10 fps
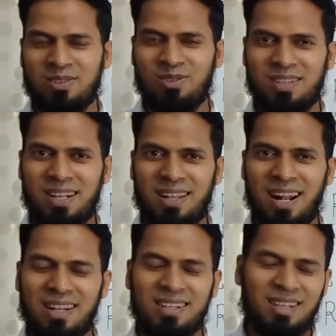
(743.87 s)
So dear
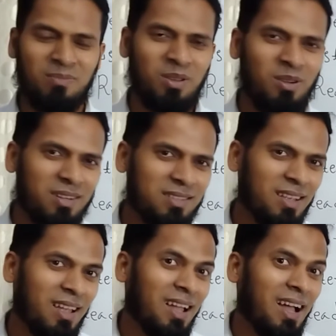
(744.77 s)
learners and viewers,
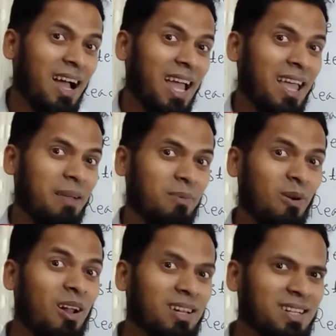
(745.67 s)
I have
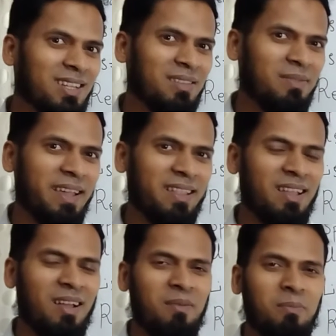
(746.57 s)
already given
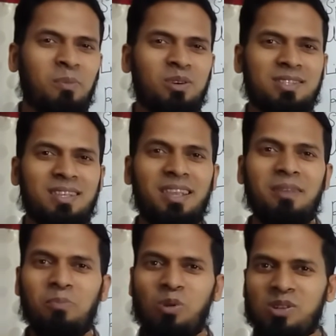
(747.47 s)
most
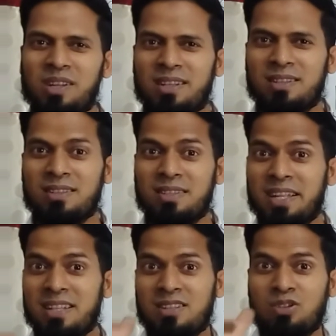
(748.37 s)
important
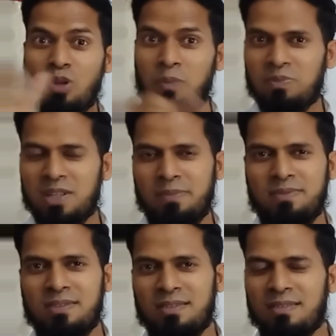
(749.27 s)
10 top
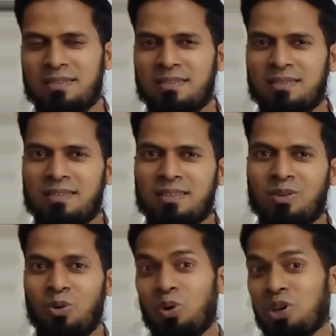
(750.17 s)
tips
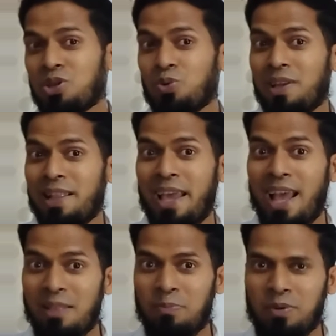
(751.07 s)
which will
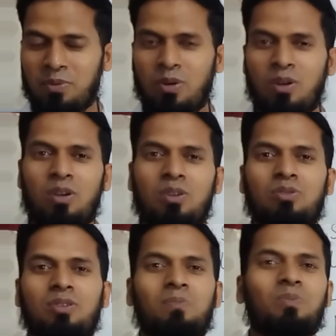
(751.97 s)
help you
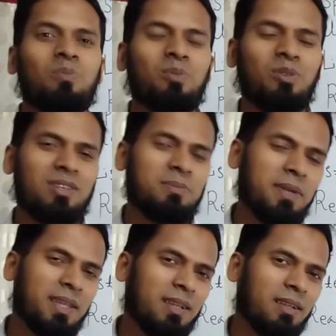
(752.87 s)
to improve your
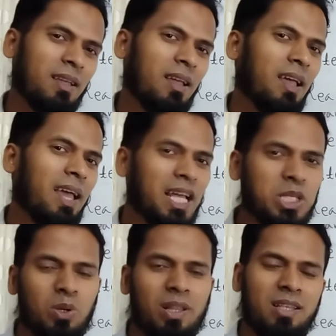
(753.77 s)
speaking
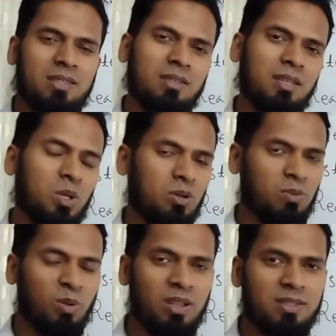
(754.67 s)
as well as your
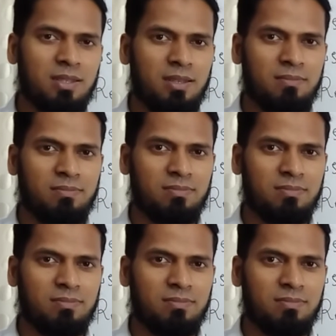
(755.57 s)
fluency.